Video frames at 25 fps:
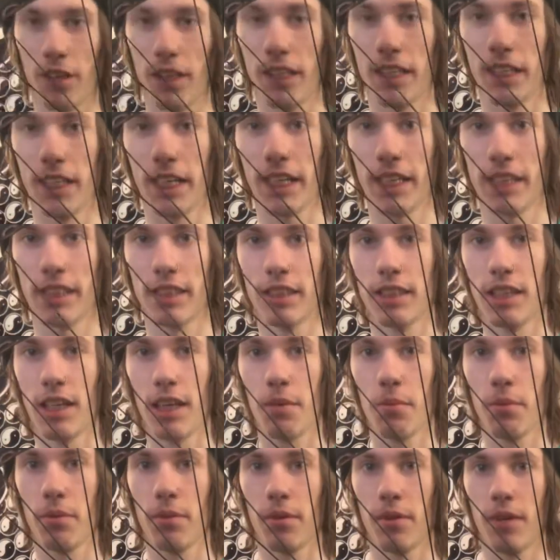next
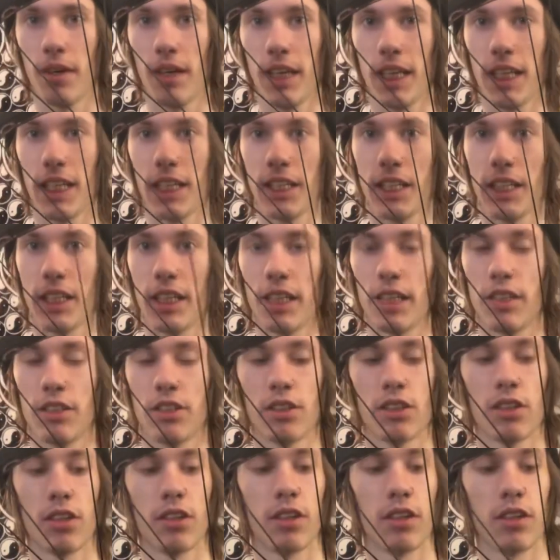step, and to get
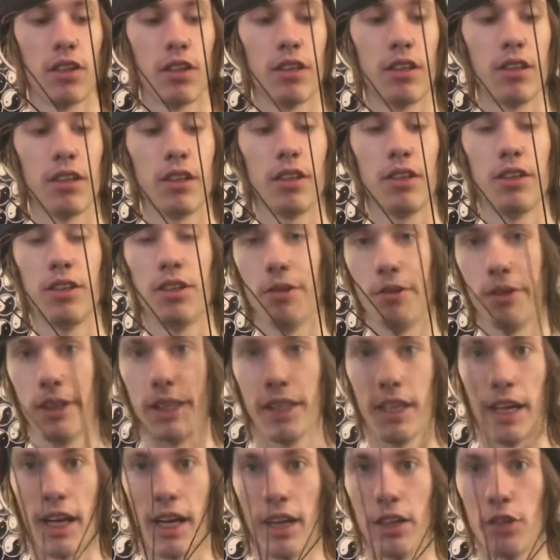started on doing the
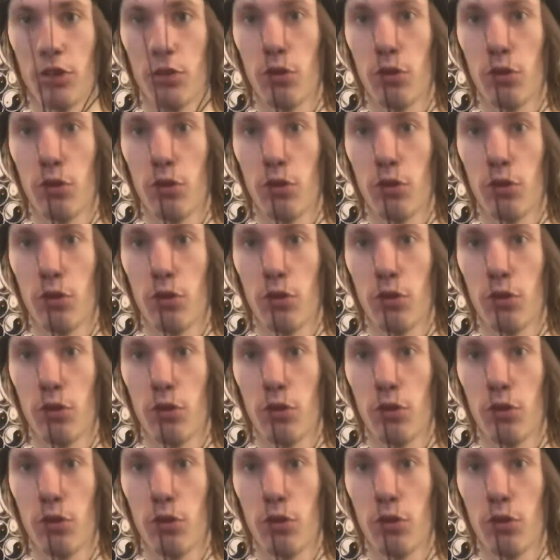actual